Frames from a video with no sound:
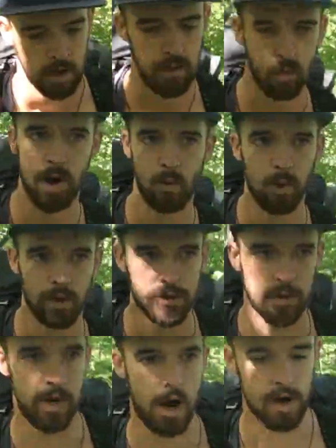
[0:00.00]
and while we're
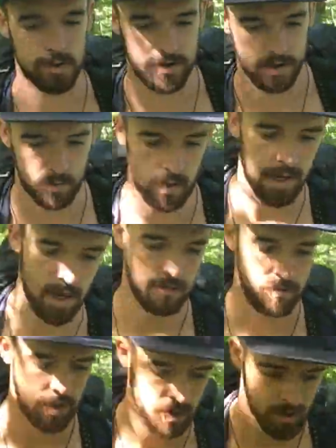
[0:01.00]
doing our thing, while
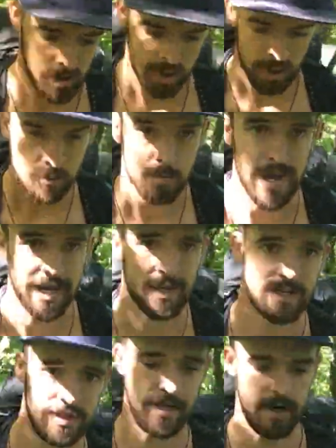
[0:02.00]
I'm making
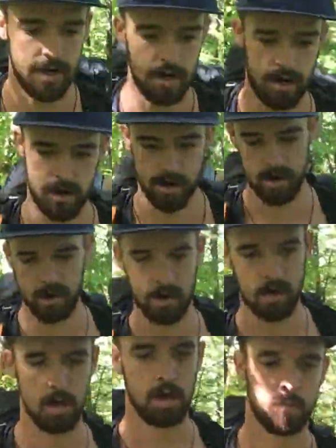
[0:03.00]
dinner and
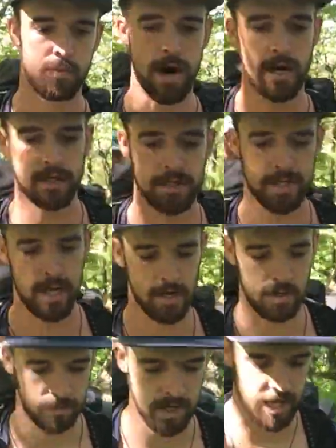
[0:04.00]
Brandy's setting
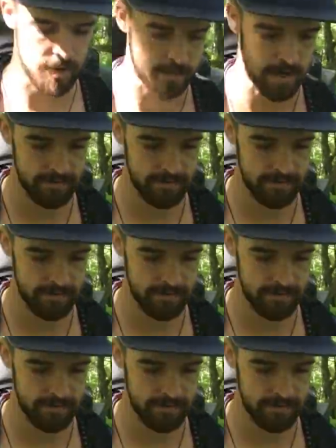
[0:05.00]
up camp and